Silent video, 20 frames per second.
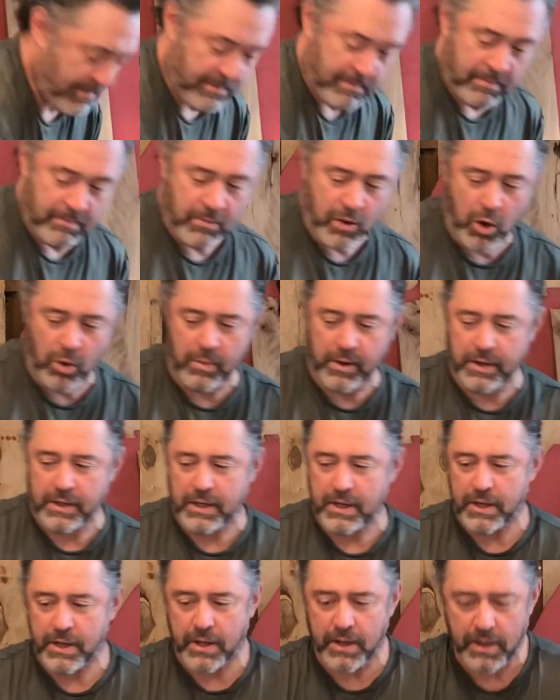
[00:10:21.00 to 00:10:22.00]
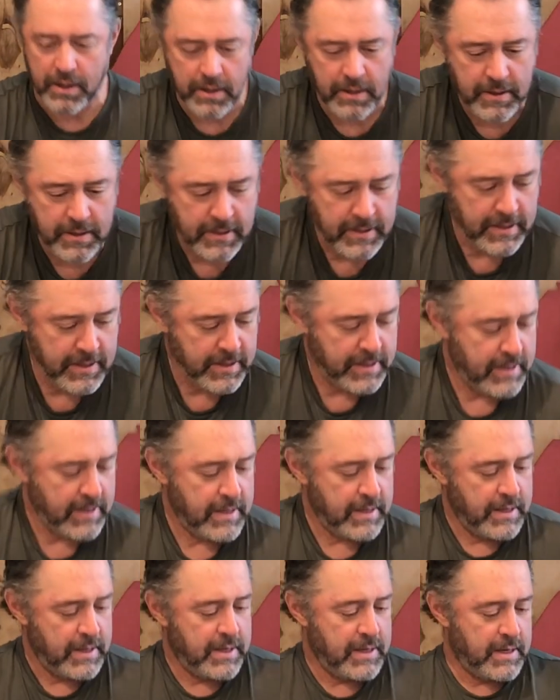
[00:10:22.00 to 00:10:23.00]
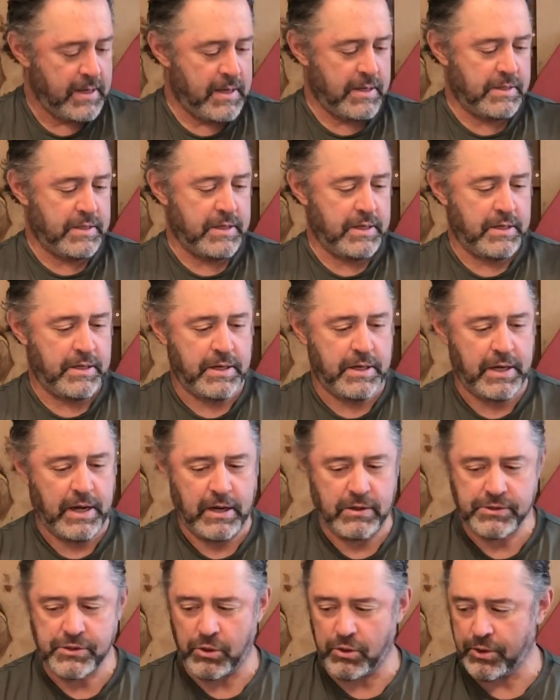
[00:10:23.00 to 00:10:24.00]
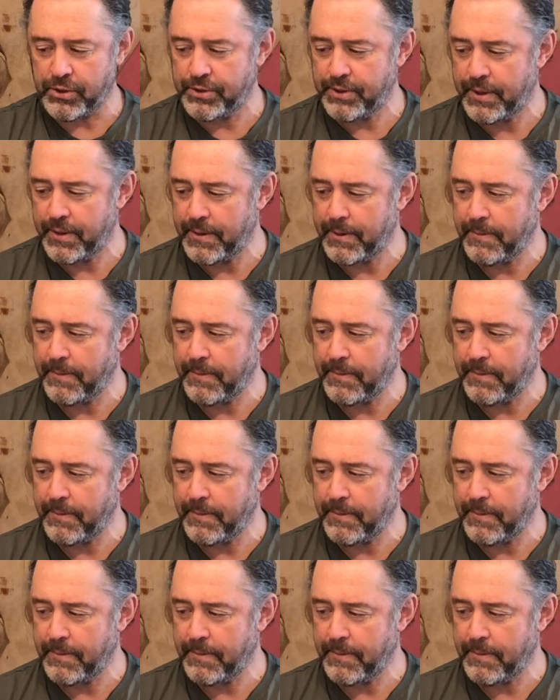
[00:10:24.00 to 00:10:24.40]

moment here at the Idiot household,